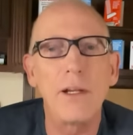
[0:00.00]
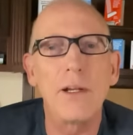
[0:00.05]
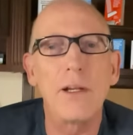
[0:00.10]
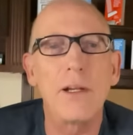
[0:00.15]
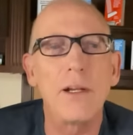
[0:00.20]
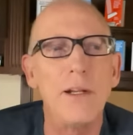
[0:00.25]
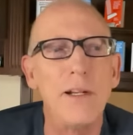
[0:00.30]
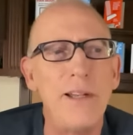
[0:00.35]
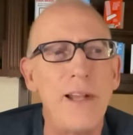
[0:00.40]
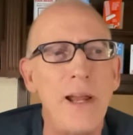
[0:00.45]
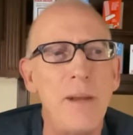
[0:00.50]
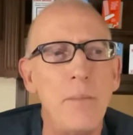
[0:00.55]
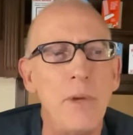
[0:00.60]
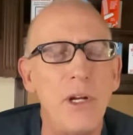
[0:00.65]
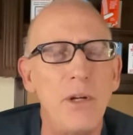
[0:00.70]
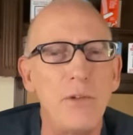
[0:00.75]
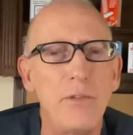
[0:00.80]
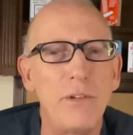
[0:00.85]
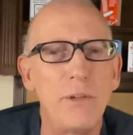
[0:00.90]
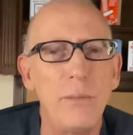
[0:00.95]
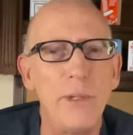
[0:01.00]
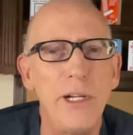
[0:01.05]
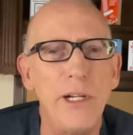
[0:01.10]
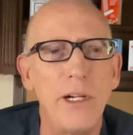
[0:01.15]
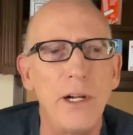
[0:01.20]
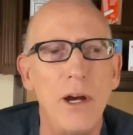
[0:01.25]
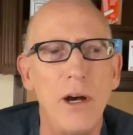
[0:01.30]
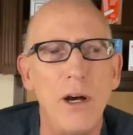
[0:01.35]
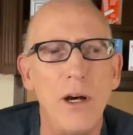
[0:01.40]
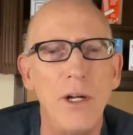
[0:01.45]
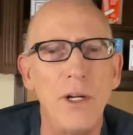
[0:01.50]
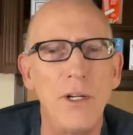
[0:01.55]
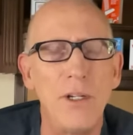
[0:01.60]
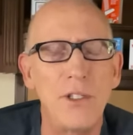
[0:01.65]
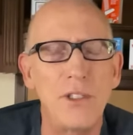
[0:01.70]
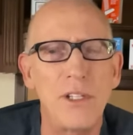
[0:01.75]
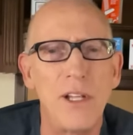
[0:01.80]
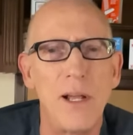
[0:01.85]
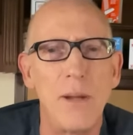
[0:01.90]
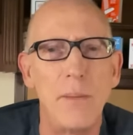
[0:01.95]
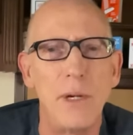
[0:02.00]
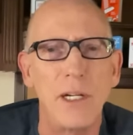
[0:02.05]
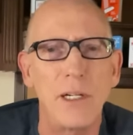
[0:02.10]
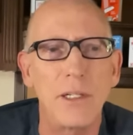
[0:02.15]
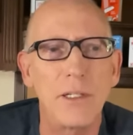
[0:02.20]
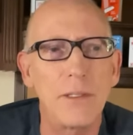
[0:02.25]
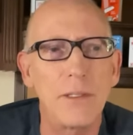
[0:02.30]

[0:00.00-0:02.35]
Condemn it for being un-Islamic.